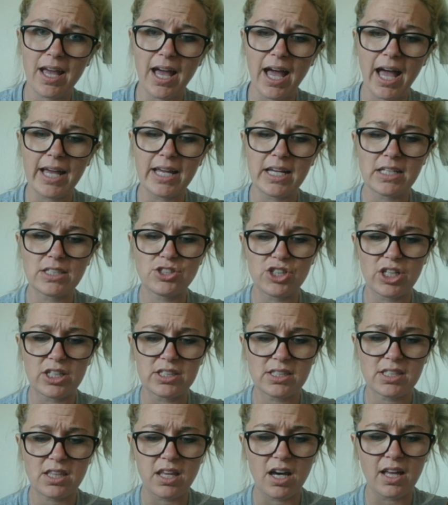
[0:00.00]
I just
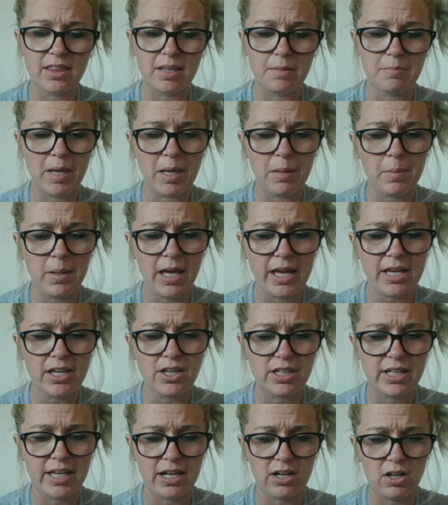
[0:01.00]
thought that maybe I could
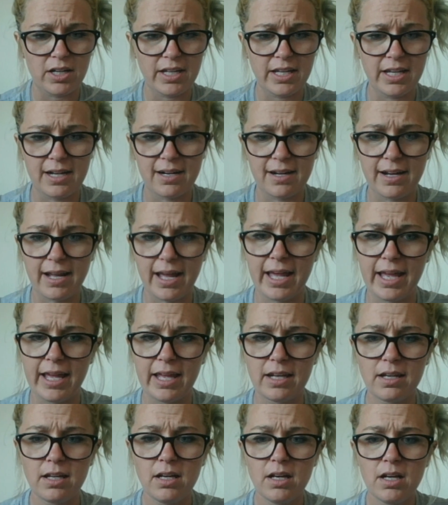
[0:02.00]
get on here and